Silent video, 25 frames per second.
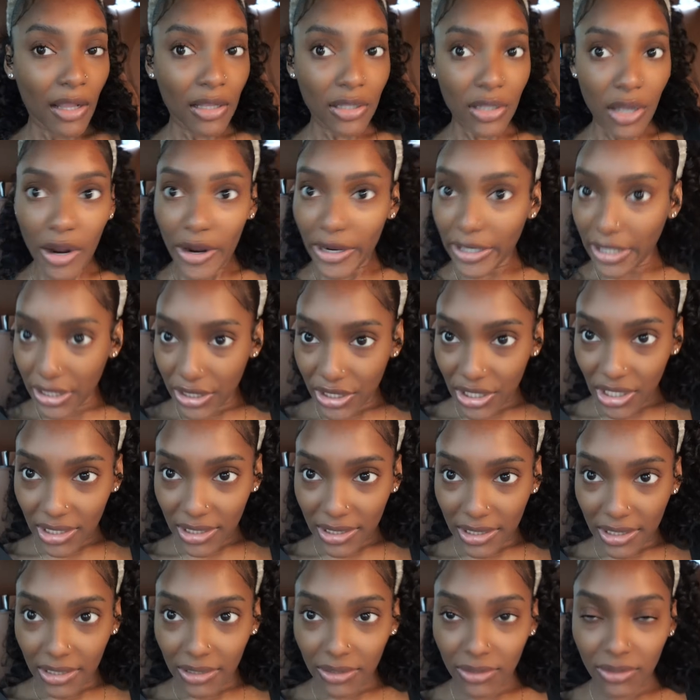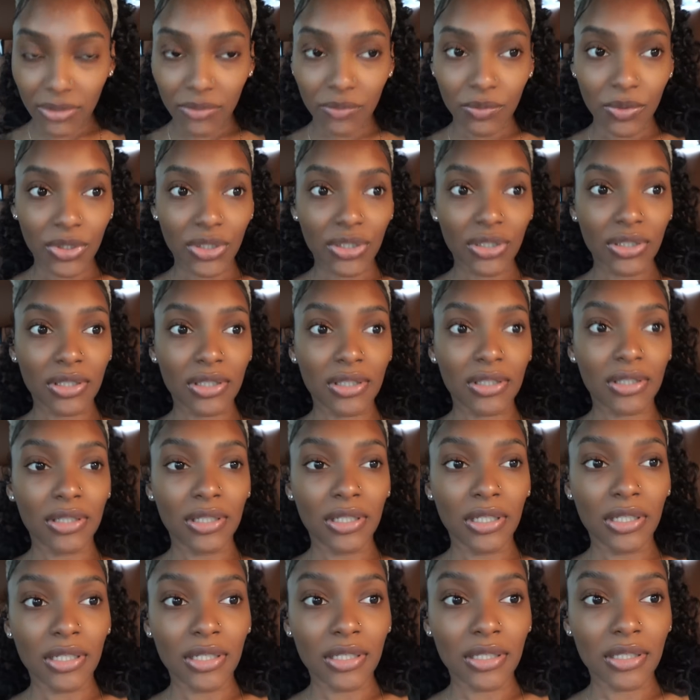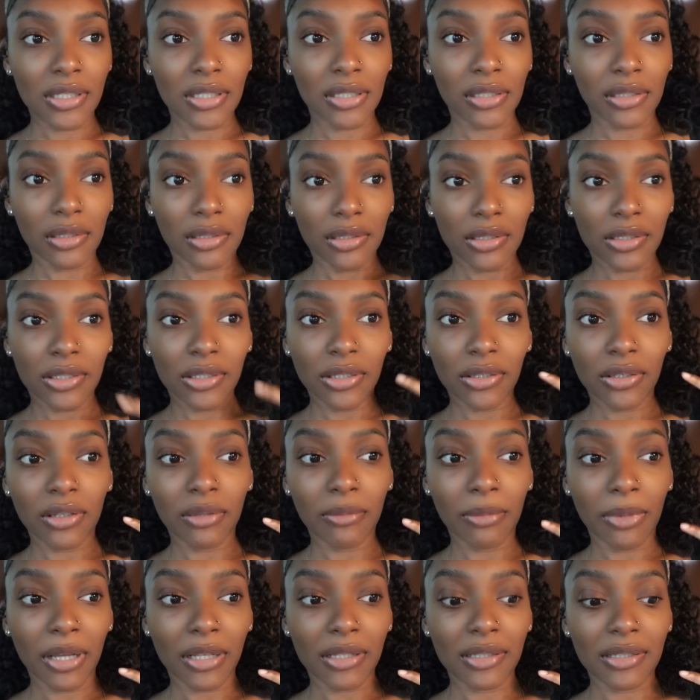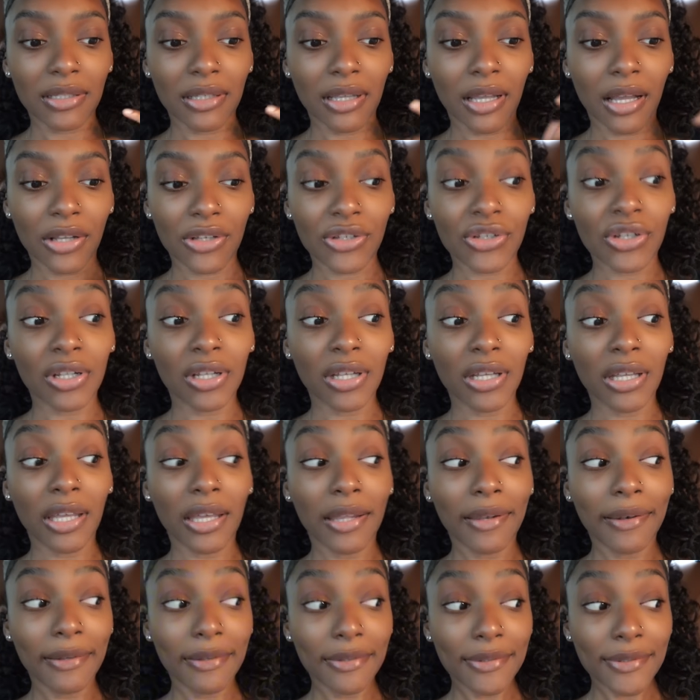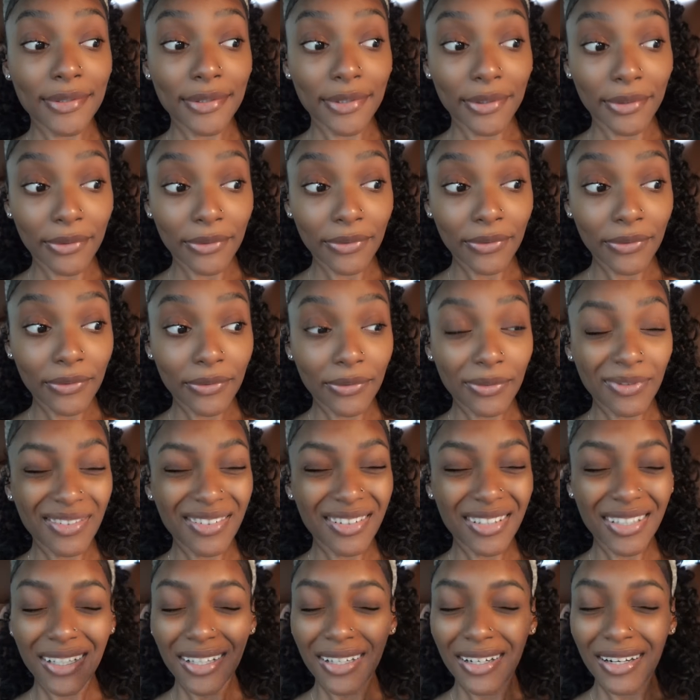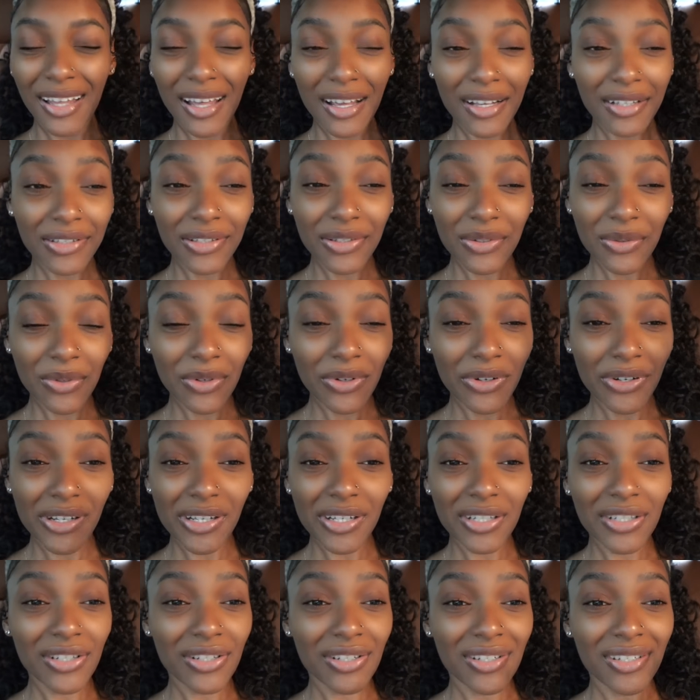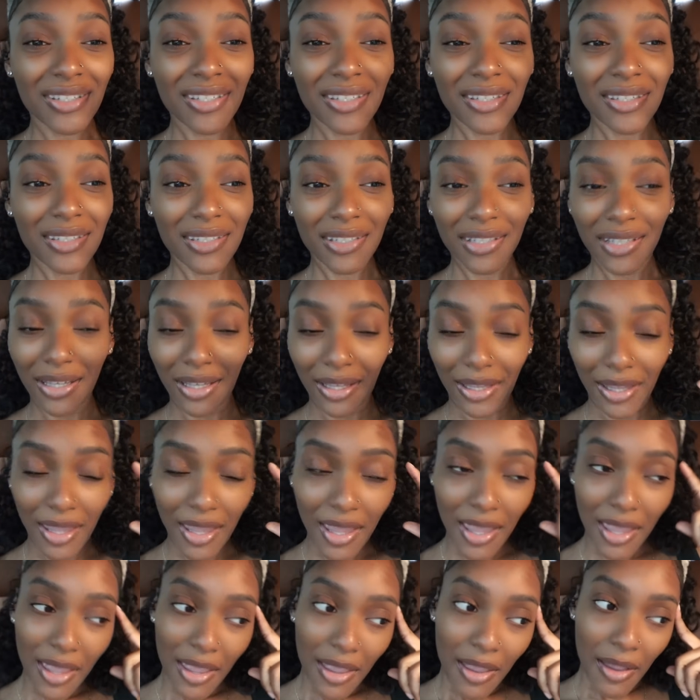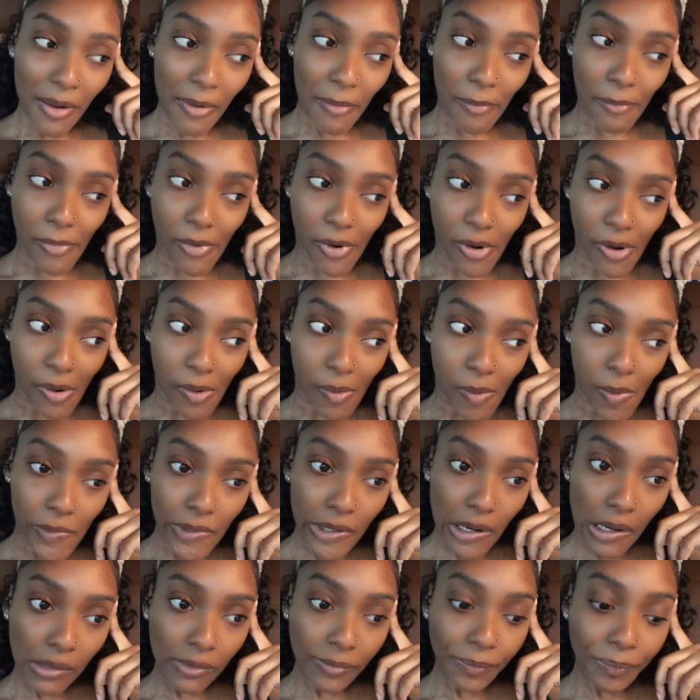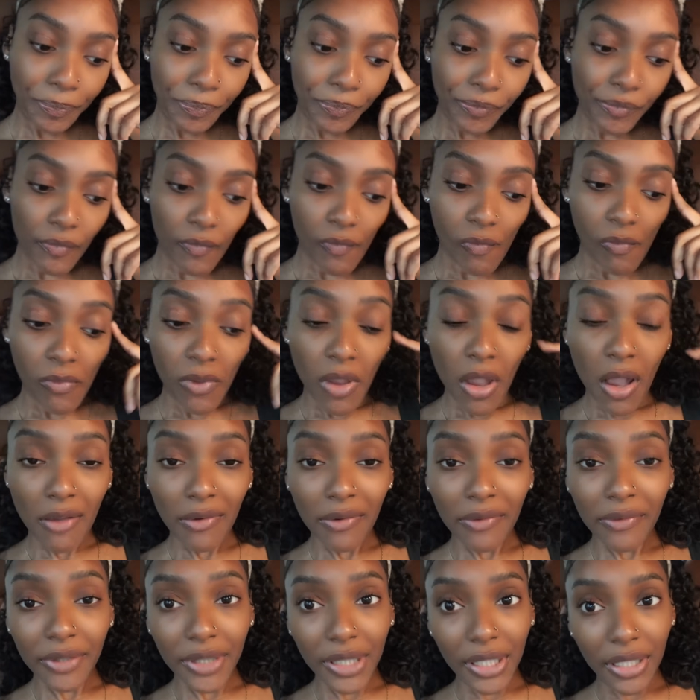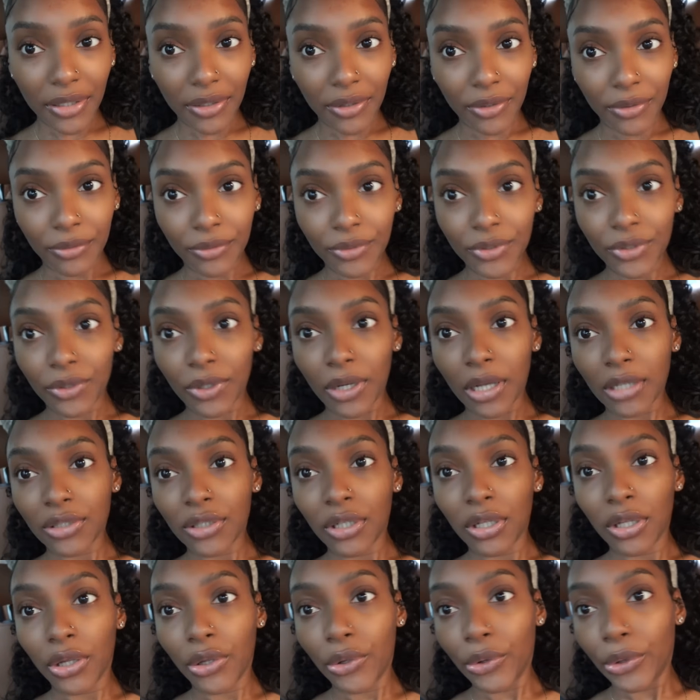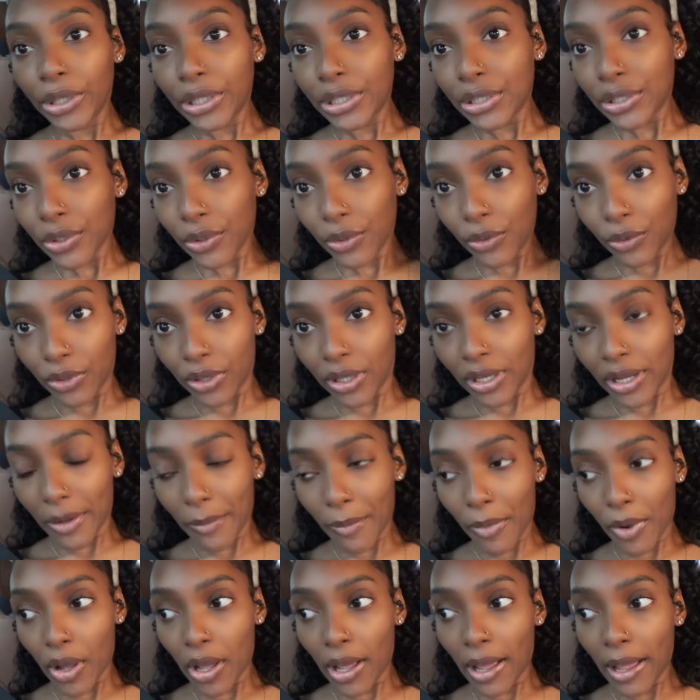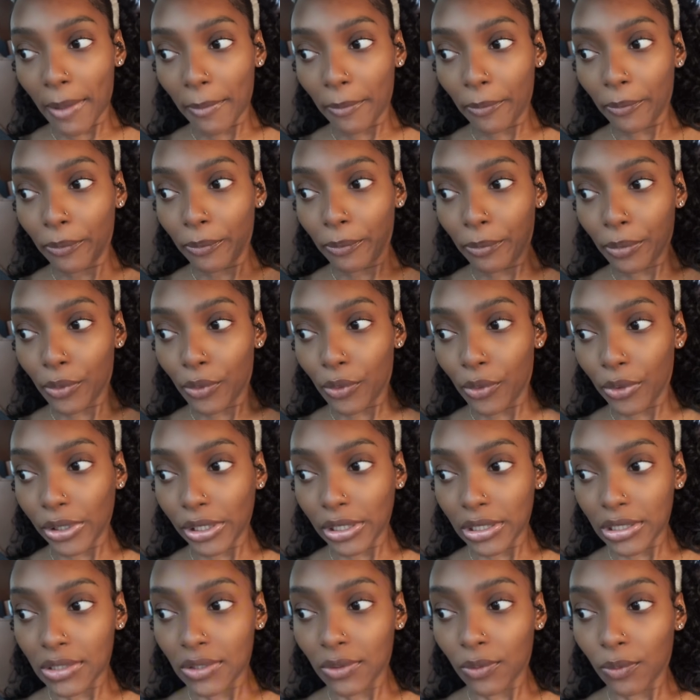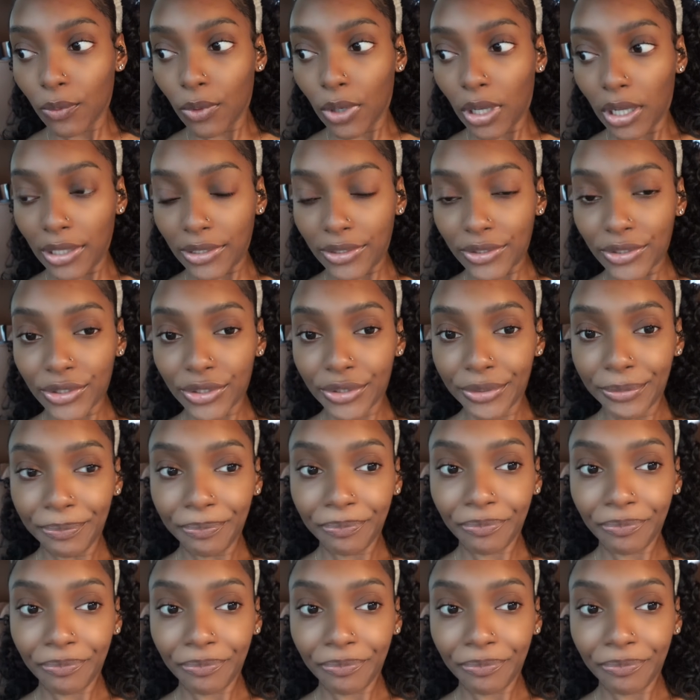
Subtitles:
Already checked in, we just needed to circle back to actually get the stuff. Long story, just yeah, but I have everything now, so we're actually going to go there. But I'm going to watch